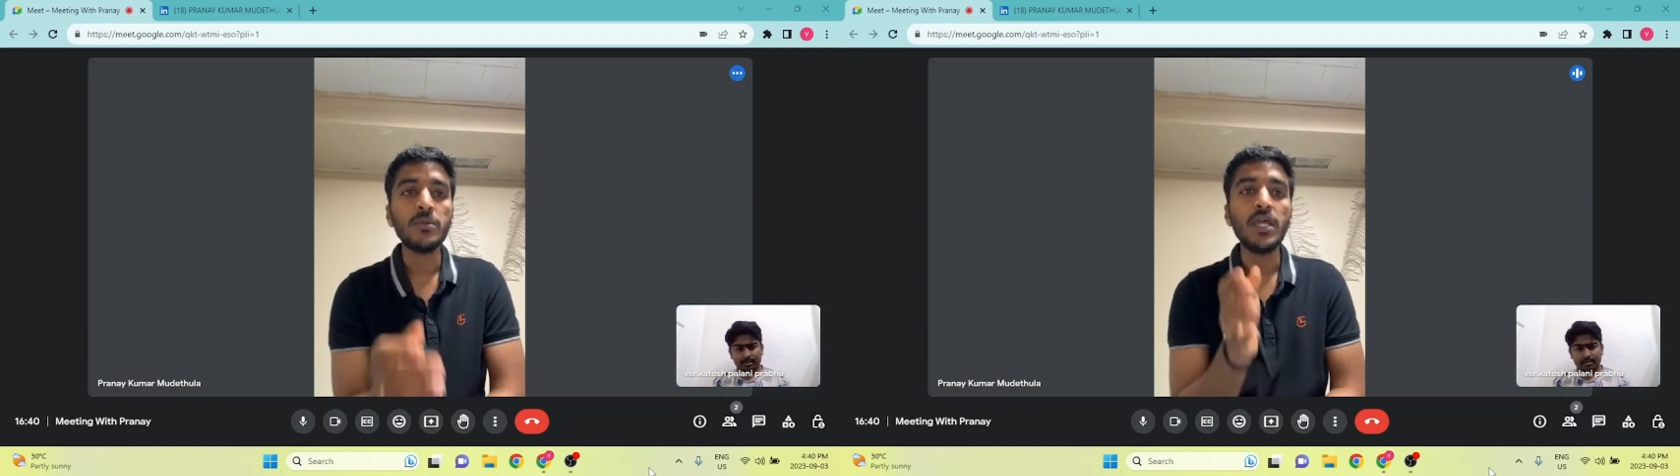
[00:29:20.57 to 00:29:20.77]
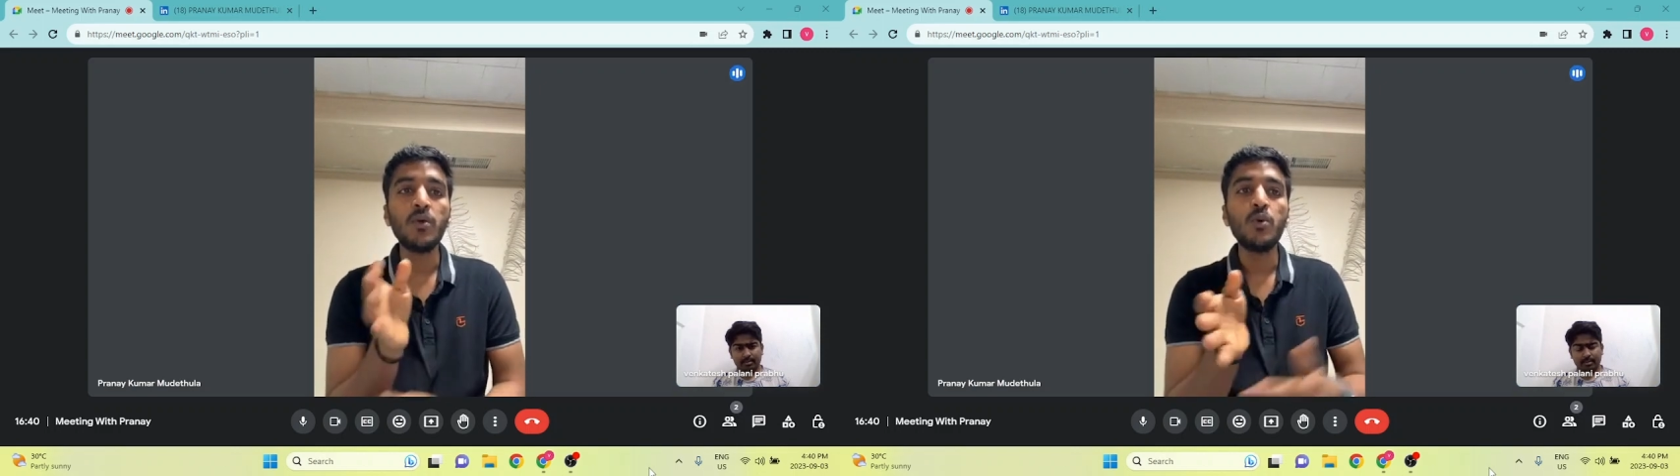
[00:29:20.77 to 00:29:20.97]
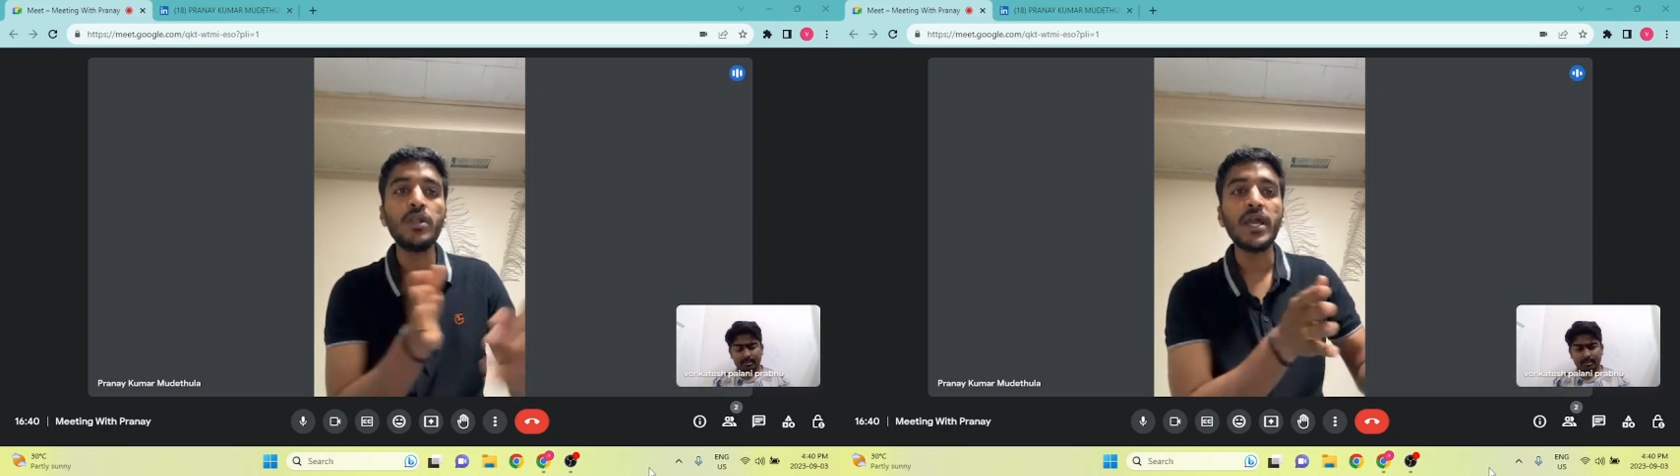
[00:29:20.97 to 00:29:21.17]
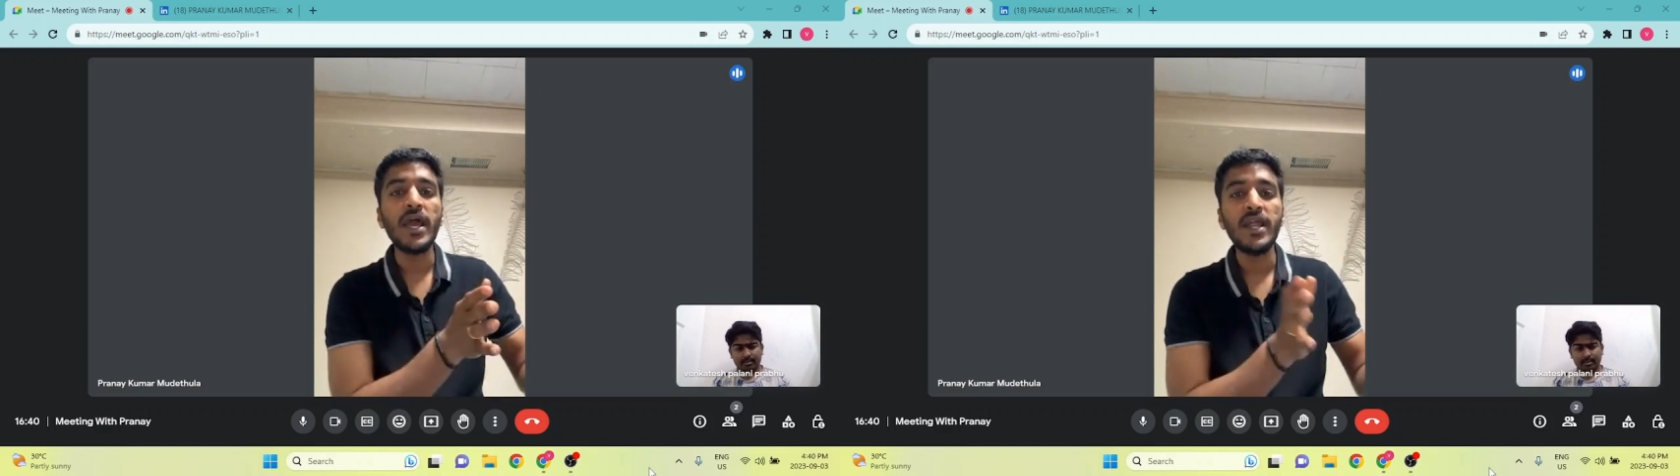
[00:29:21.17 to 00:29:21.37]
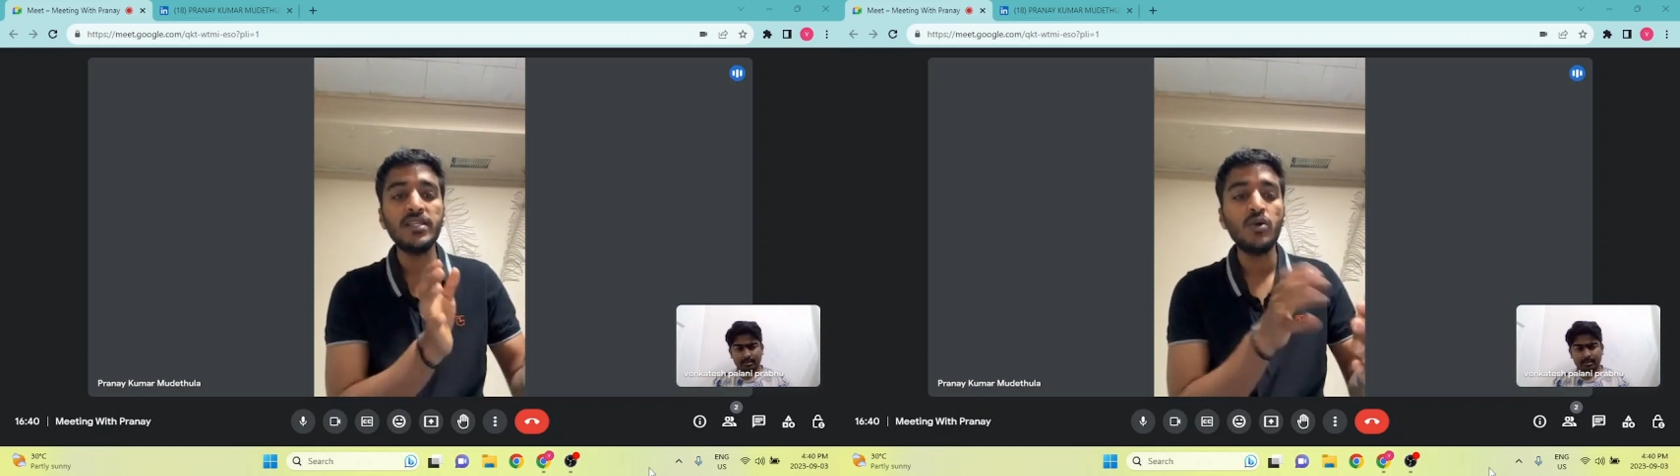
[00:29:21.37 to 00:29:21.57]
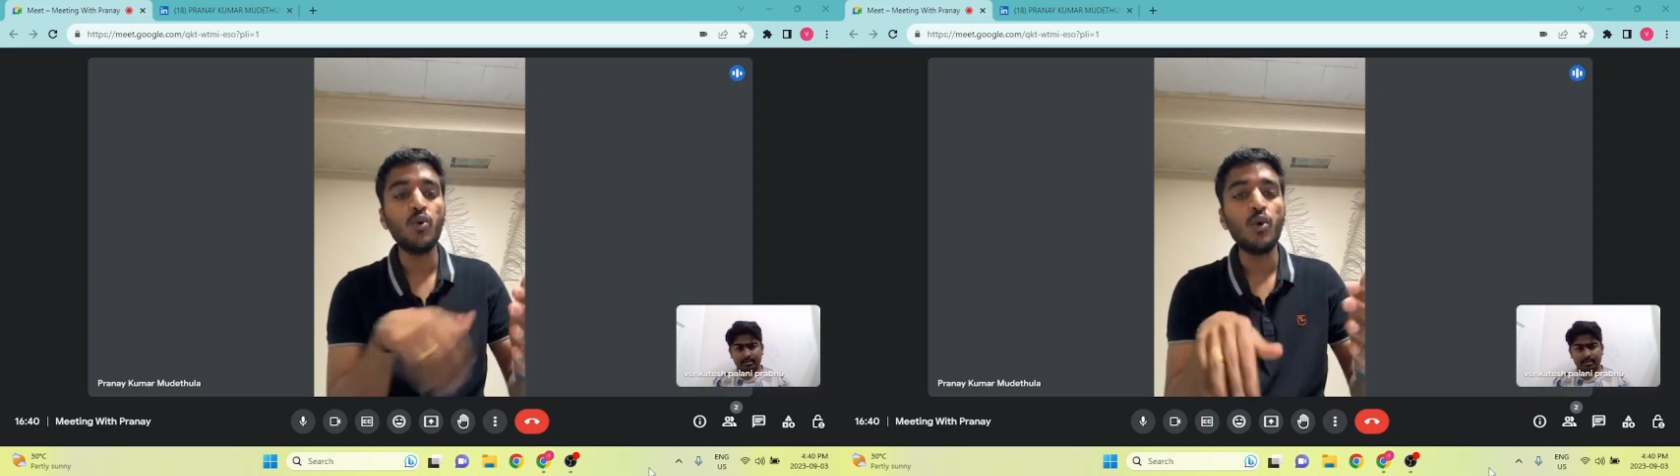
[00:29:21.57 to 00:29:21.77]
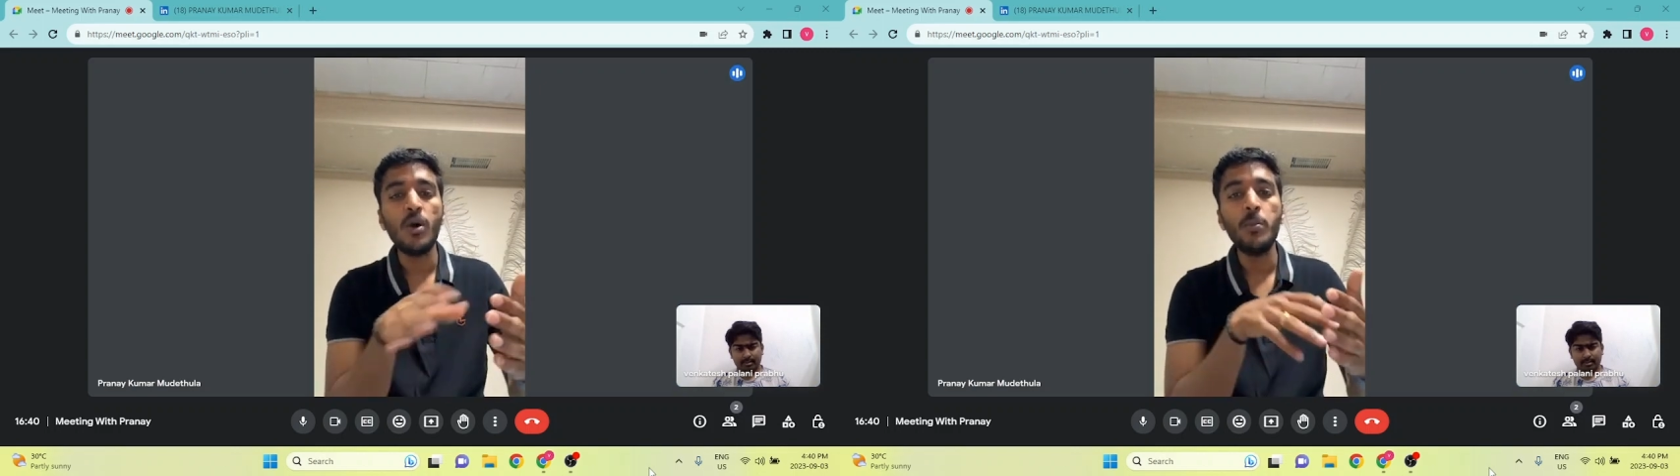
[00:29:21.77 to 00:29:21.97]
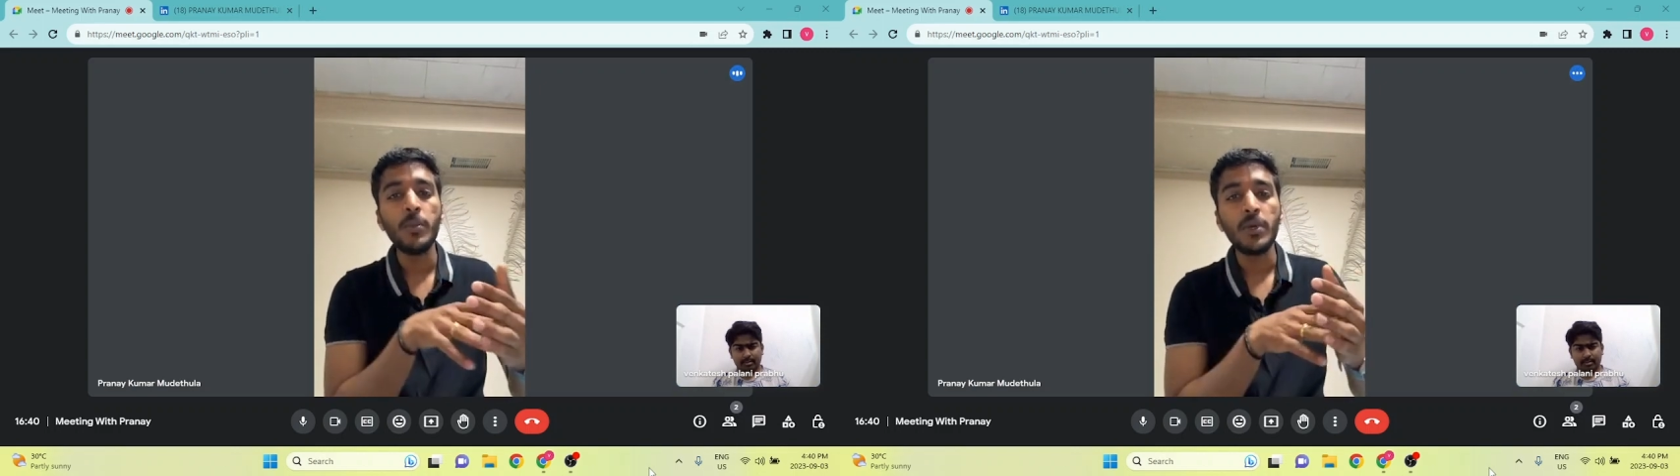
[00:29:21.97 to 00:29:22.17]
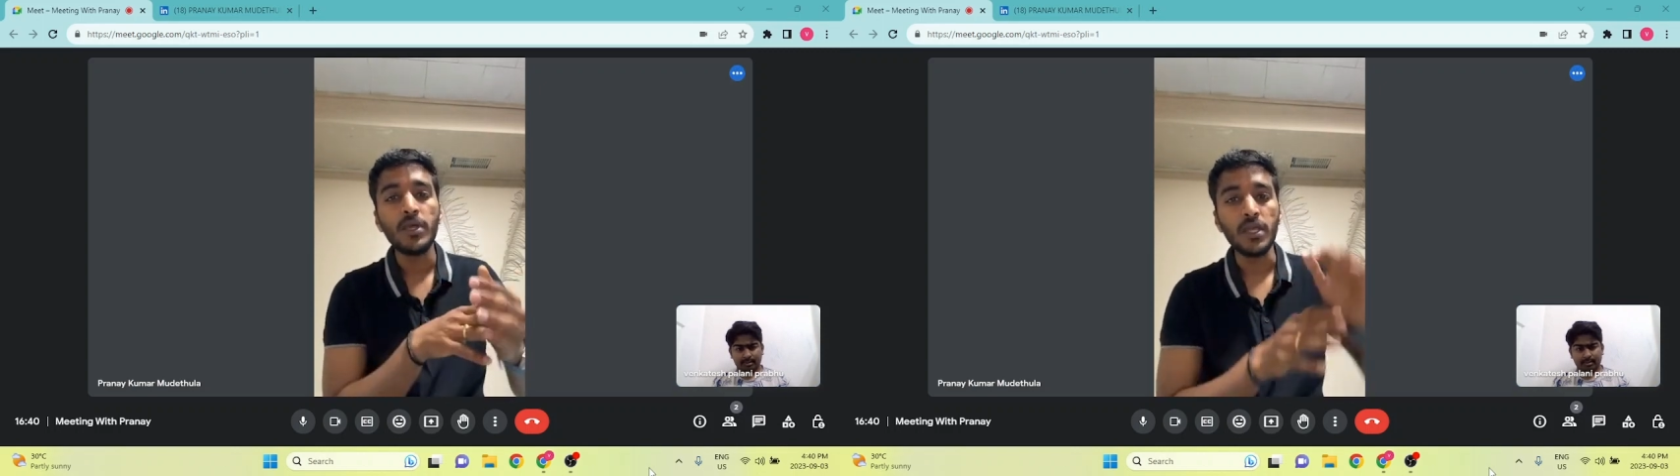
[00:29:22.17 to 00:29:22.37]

they won't add the co-op